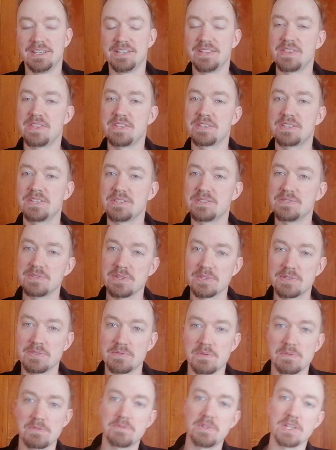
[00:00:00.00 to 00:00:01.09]
this is not
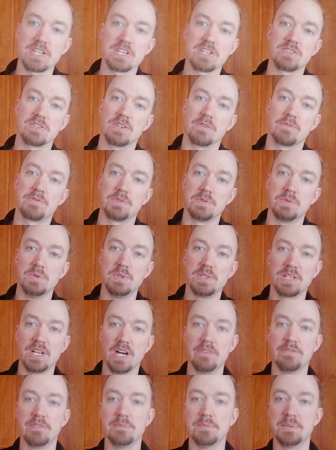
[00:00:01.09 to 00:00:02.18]
the reflection of the whole
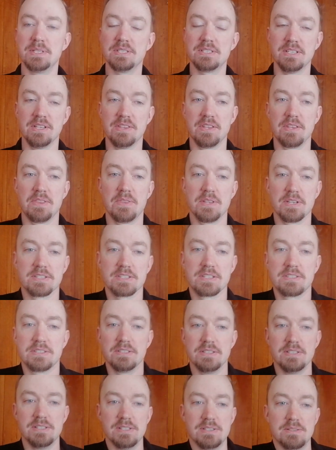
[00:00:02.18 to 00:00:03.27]
government and that there are
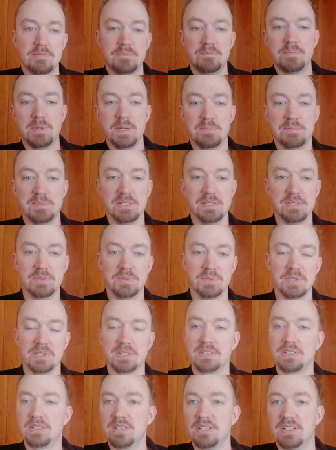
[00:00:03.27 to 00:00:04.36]
still people
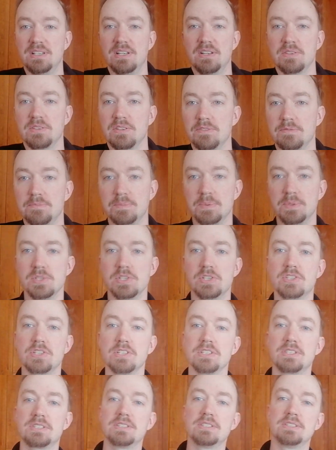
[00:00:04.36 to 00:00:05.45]
doing a lot of
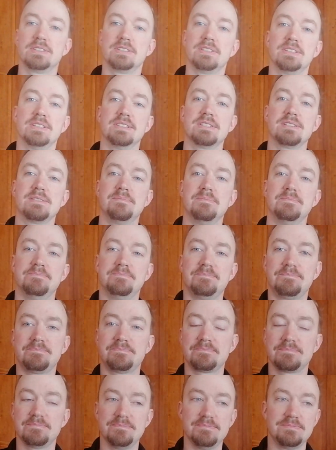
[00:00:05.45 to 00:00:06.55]
bullshit, um,
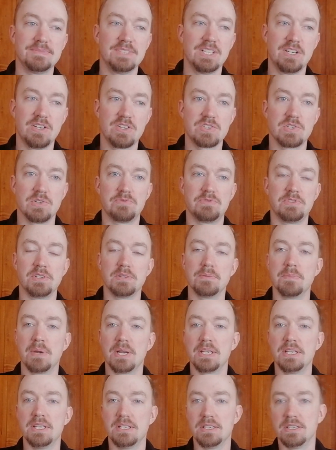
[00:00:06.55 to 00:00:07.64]
shifting
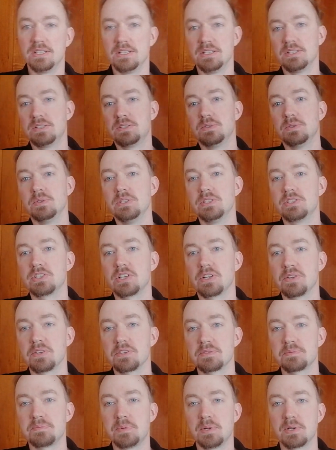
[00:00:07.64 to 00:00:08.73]
money into each
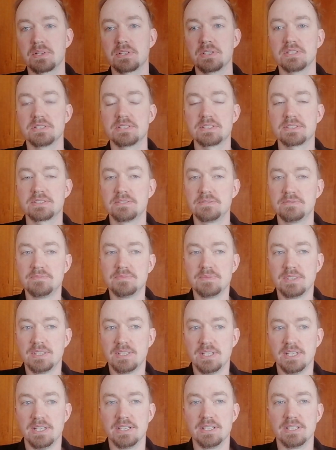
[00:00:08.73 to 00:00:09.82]
other's pockets,
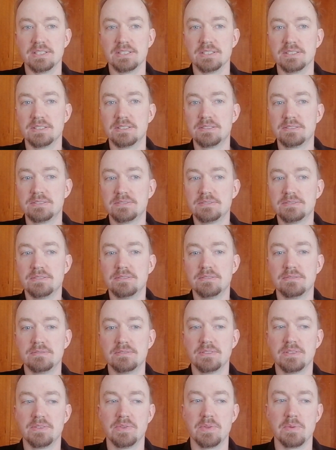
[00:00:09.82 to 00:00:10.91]
and
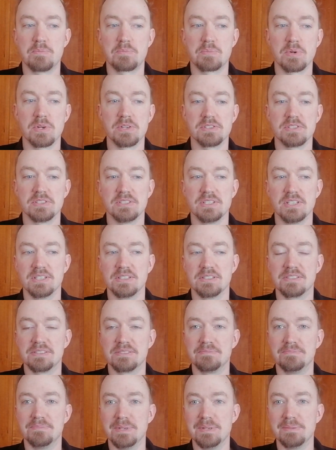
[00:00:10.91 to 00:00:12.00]
the president
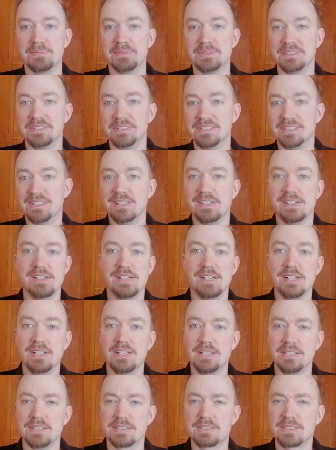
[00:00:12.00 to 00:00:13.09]
maybe
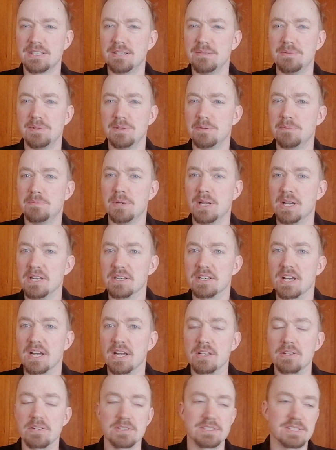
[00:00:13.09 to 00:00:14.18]
is giving a blind
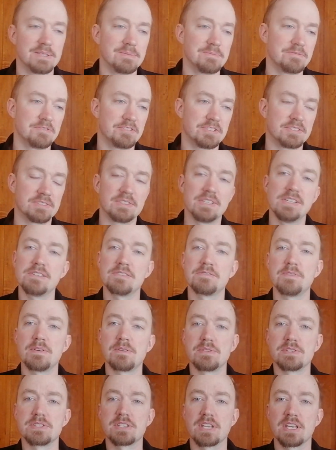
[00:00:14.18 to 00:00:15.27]
eye or something. It's
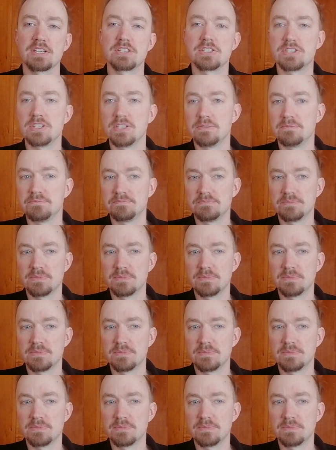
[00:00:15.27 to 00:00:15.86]
very sketchy